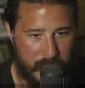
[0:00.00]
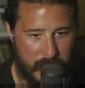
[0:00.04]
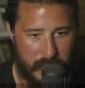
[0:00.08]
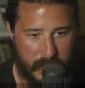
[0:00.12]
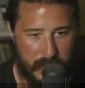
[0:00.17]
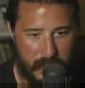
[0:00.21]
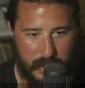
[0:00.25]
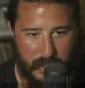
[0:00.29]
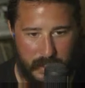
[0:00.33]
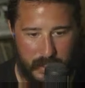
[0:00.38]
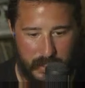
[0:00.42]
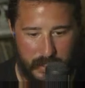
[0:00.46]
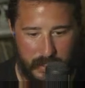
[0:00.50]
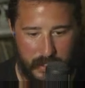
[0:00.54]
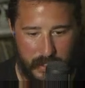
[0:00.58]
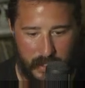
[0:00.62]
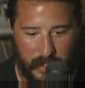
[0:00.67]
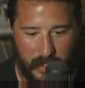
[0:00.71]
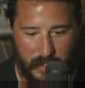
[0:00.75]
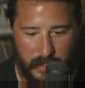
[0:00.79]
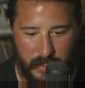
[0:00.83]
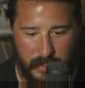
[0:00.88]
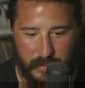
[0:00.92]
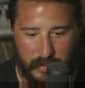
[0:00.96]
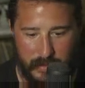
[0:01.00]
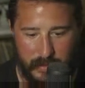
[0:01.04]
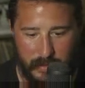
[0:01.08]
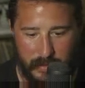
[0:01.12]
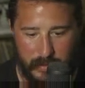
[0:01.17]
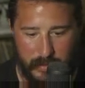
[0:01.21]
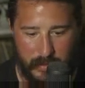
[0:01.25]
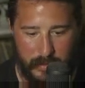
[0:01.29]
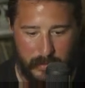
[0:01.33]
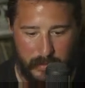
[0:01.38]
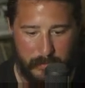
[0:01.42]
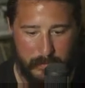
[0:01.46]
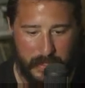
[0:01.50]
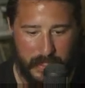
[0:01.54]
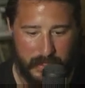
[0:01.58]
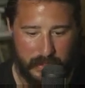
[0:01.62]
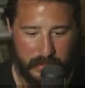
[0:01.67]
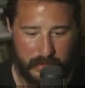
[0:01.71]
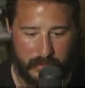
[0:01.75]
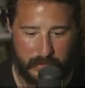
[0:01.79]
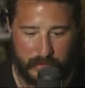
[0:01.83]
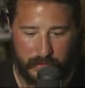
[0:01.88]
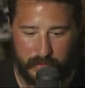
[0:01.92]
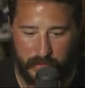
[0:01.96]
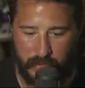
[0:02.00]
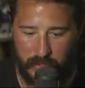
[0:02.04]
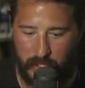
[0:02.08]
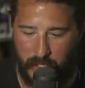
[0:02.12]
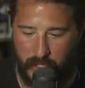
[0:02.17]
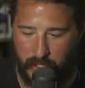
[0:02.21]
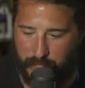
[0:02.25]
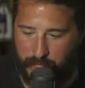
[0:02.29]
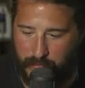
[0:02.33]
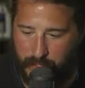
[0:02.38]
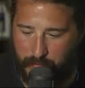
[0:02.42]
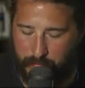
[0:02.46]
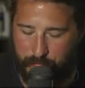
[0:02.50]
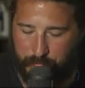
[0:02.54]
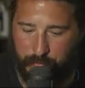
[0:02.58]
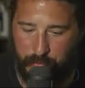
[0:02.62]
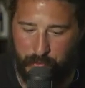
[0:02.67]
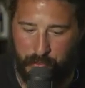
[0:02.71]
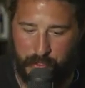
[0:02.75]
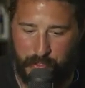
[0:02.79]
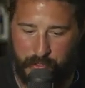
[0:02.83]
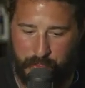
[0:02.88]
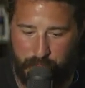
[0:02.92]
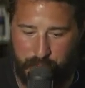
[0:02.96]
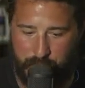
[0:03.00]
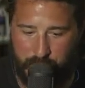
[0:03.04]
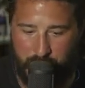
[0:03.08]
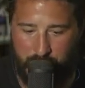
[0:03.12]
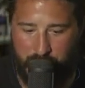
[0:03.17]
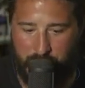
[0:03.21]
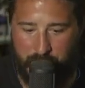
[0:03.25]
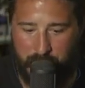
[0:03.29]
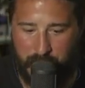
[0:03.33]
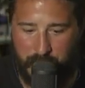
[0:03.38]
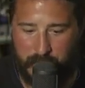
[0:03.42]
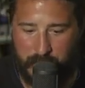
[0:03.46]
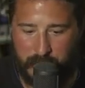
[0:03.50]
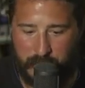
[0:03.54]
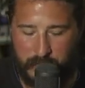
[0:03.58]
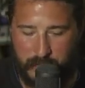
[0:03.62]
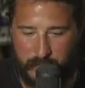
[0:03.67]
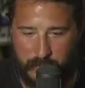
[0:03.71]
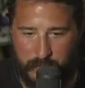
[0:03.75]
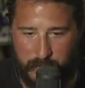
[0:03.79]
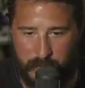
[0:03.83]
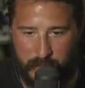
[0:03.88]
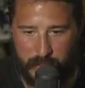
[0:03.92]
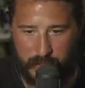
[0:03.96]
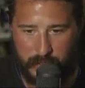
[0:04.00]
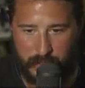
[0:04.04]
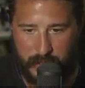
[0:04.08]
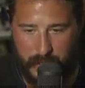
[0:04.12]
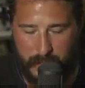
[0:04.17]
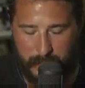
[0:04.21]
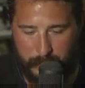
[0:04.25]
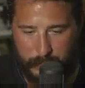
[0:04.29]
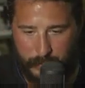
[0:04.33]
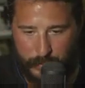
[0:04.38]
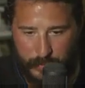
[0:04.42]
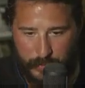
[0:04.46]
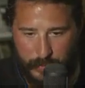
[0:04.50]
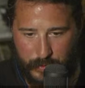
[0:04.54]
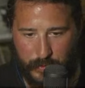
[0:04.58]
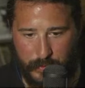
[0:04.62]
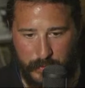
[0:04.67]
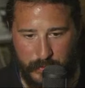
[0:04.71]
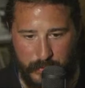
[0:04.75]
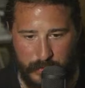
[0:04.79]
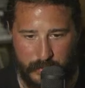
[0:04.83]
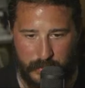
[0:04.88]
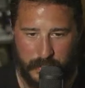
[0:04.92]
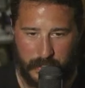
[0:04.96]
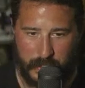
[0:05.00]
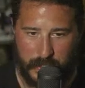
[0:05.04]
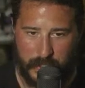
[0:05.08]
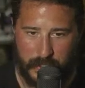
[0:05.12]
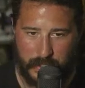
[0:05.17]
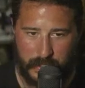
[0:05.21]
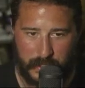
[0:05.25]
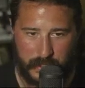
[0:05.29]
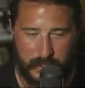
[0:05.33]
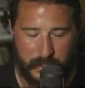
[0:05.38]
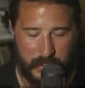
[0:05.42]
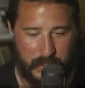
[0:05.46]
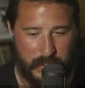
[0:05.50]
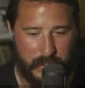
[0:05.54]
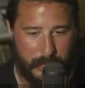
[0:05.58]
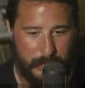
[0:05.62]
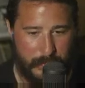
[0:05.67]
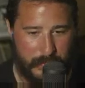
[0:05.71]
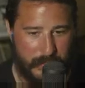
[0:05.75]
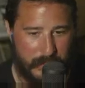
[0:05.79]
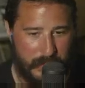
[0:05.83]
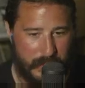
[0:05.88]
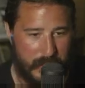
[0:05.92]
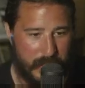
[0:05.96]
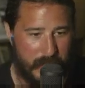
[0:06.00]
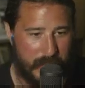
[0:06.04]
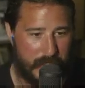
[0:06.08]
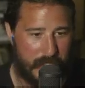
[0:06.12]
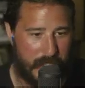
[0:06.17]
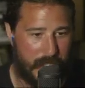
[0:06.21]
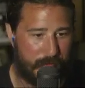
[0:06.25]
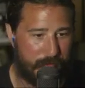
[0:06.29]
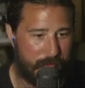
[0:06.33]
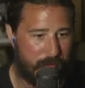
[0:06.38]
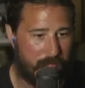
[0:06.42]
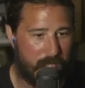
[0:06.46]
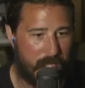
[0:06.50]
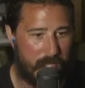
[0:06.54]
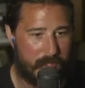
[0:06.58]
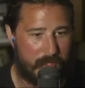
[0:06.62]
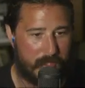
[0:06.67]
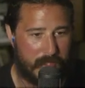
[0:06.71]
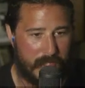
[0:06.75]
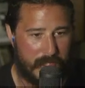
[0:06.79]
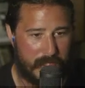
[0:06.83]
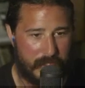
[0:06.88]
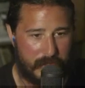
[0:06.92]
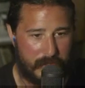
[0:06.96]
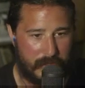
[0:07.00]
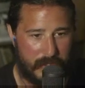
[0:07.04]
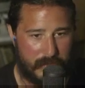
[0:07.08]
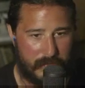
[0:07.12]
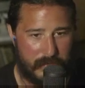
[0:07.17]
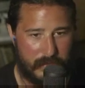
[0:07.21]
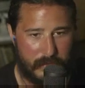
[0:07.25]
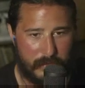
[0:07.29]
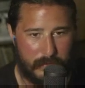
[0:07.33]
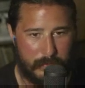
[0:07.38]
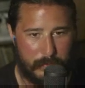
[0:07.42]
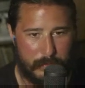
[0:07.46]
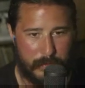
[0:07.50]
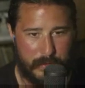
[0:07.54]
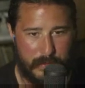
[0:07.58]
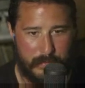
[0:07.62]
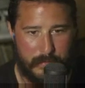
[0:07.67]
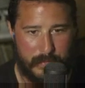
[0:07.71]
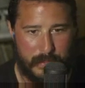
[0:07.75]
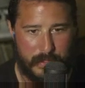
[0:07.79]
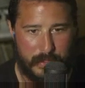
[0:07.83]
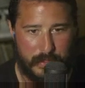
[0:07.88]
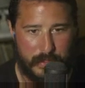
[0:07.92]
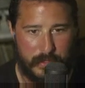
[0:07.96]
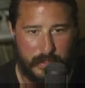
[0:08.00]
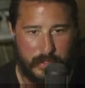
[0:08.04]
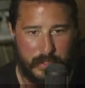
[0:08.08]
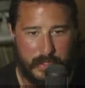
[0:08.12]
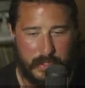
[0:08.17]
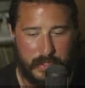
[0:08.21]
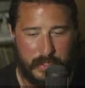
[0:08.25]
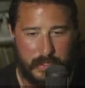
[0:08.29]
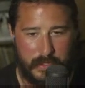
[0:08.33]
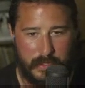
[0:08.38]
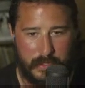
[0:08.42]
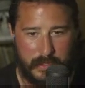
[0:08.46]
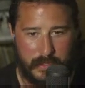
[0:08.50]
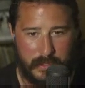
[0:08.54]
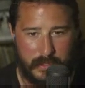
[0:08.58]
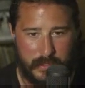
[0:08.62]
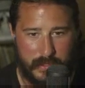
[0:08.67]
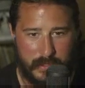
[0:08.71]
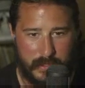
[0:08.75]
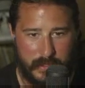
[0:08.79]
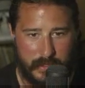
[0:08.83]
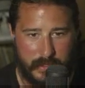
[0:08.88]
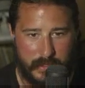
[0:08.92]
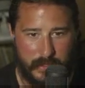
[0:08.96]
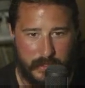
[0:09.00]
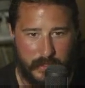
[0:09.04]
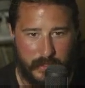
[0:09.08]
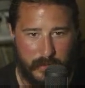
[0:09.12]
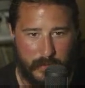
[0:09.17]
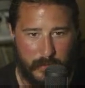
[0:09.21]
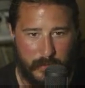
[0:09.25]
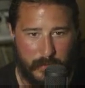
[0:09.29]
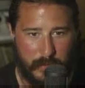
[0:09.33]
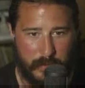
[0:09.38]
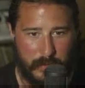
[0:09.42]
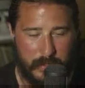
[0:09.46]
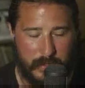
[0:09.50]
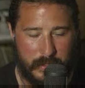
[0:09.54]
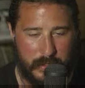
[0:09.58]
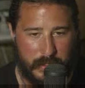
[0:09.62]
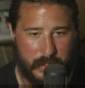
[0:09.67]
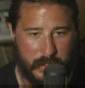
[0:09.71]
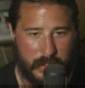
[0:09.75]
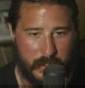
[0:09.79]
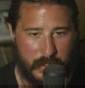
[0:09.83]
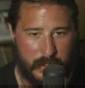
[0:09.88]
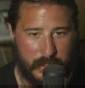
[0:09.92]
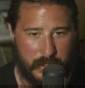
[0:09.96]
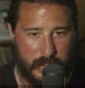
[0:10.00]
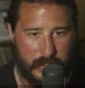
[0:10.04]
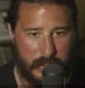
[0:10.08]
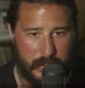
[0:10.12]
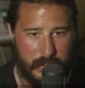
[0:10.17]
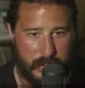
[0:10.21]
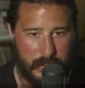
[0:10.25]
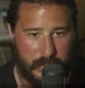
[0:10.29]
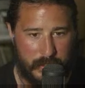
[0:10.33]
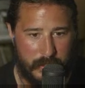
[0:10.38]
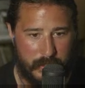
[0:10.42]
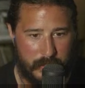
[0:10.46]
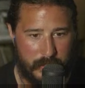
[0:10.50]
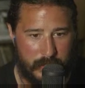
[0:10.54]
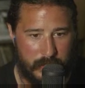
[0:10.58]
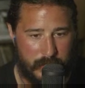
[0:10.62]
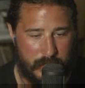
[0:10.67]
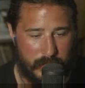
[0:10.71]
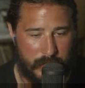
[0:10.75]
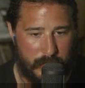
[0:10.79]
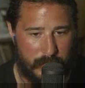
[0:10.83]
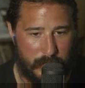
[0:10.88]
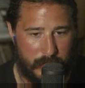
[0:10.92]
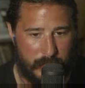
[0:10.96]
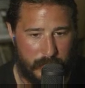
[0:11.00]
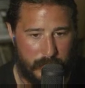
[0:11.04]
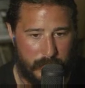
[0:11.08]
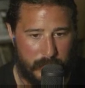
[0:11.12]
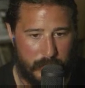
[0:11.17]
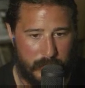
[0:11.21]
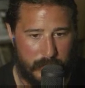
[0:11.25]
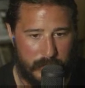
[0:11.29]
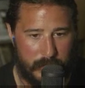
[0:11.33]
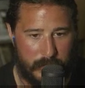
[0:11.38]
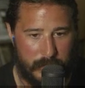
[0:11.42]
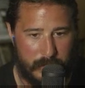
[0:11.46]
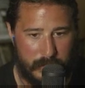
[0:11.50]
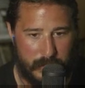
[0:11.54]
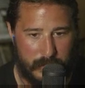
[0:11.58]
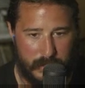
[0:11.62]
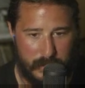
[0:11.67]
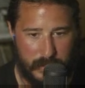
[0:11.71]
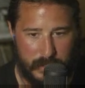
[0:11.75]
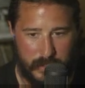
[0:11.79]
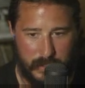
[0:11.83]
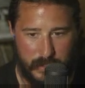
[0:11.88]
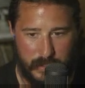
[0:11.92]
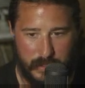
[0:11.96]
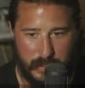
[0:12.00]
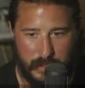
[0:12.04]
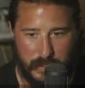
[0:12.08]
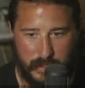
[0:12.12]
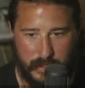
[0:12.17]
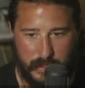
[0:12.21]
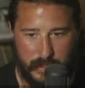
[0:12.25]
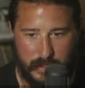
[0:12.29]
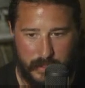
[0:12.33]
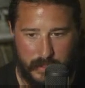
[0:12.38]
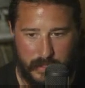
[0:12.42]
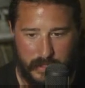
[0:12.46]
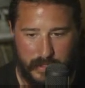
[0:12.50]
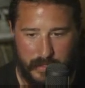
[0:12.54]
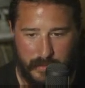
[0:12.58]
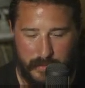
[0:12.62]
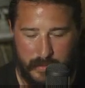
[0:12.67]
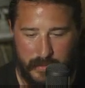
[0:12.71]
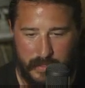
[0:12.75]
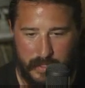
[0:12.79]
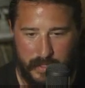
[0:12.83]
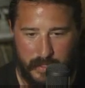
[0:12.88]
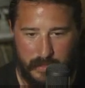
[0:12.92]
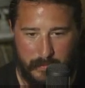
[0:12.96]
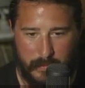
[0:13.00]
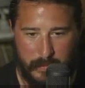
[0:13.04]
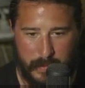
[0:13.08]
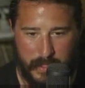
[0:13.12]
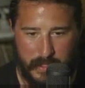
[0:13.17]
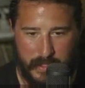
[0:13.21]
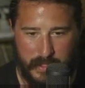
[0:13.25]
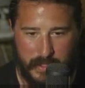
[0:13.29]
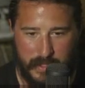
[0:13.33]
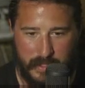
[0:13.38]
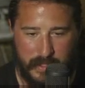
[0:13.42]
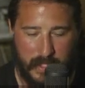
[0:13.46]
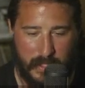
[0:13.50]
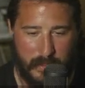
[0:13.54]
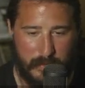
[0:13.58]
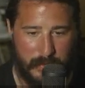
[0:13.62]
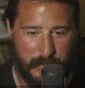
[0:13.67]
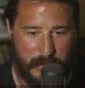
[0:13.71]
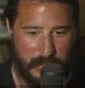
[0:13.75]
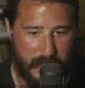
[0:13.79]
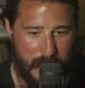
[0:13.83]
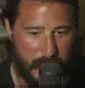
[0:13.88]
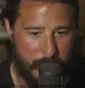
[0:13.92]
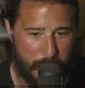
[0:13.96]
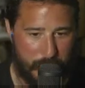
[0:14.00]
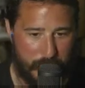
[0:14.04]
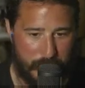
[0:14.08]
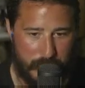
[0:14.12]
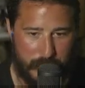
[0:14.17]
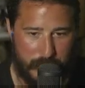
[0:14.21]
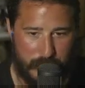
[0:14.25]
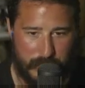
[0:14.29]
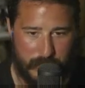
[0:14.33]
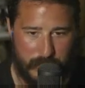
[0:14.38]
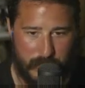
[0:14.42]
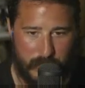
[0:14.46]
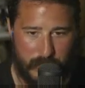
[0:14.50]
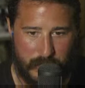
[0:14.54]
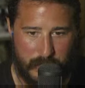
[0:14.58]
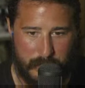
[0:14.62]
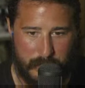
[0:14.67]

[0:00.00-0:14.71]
and I uh, banked a lot of that footage to edit into uh, episodes and clips. But I forgot that you have to pretty much uh, go to uh, this next page. I thought the game was going to start,